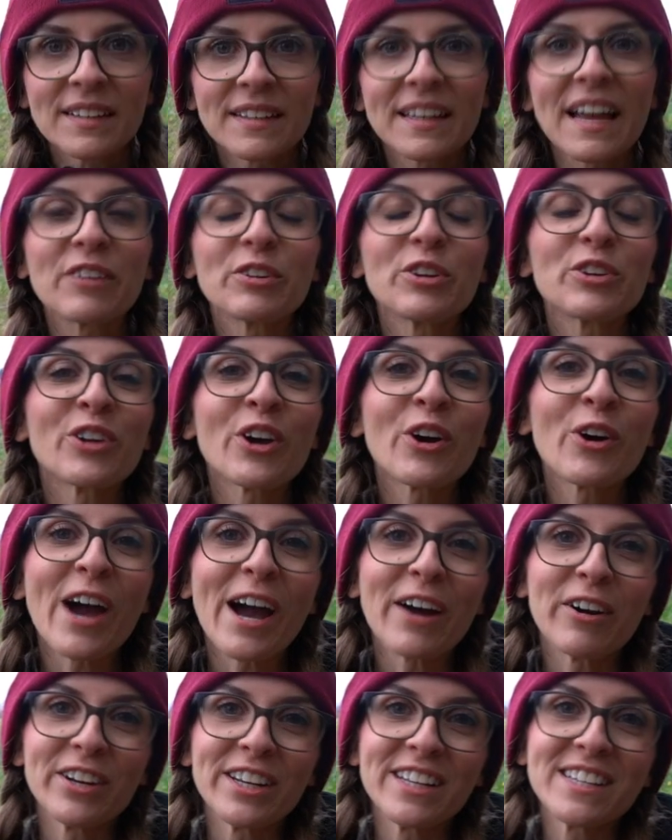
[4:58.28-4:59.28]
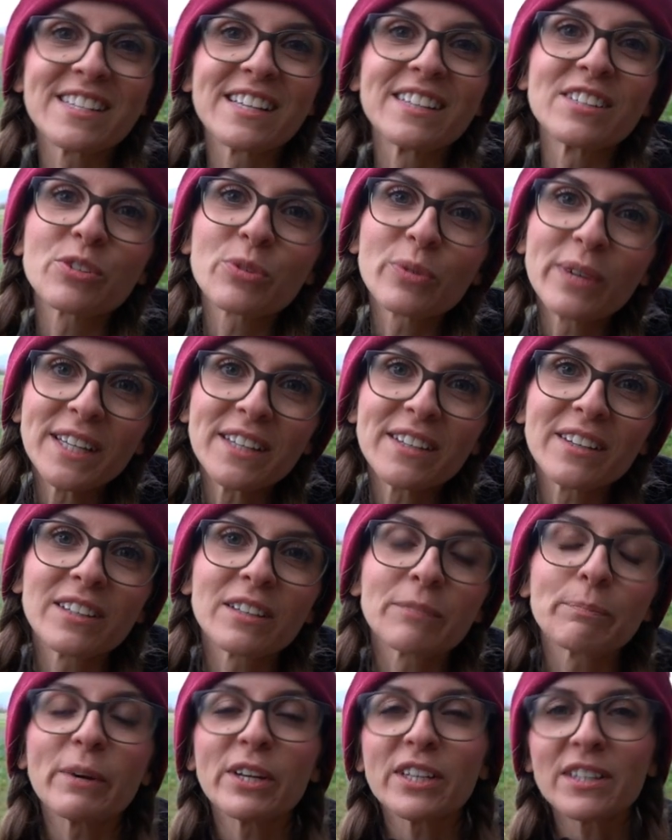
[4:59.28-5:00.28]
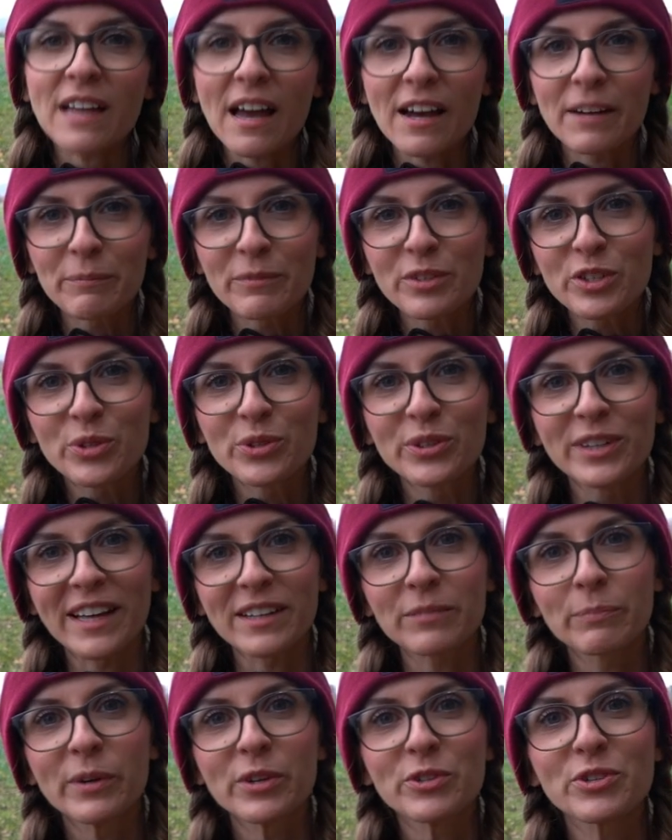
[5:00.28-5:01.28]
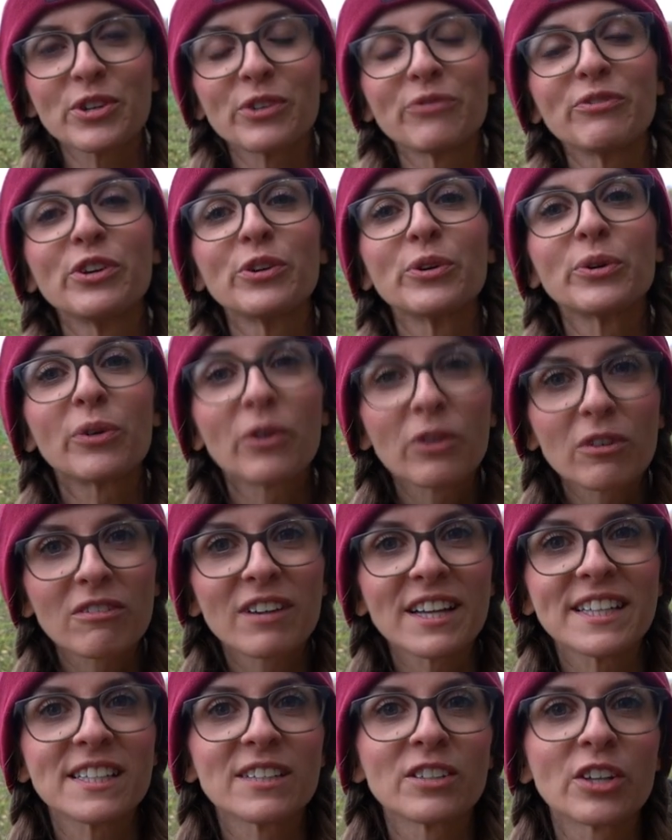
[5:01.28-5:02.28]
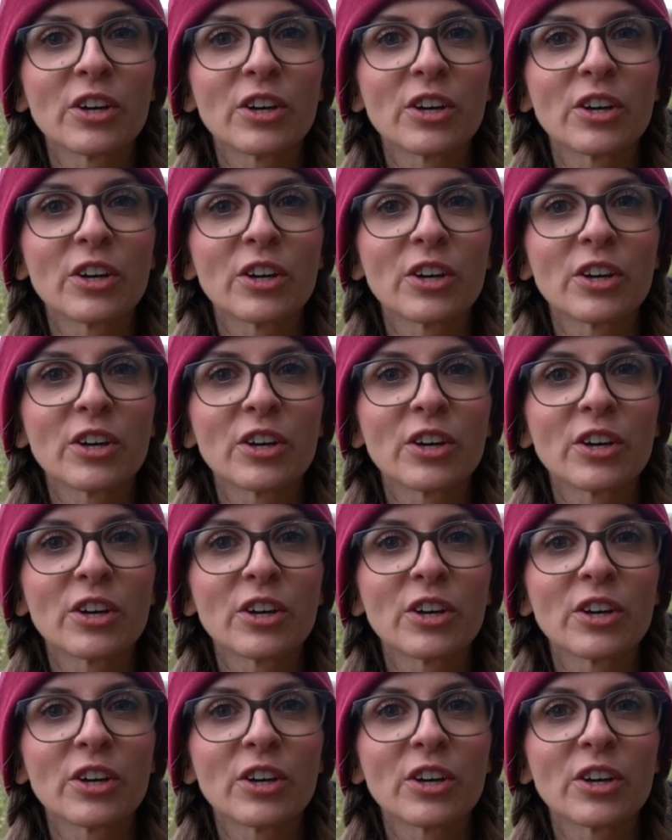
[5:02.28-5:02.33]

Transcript: Now you know how it is in Sweden, but I'm sure that most of you already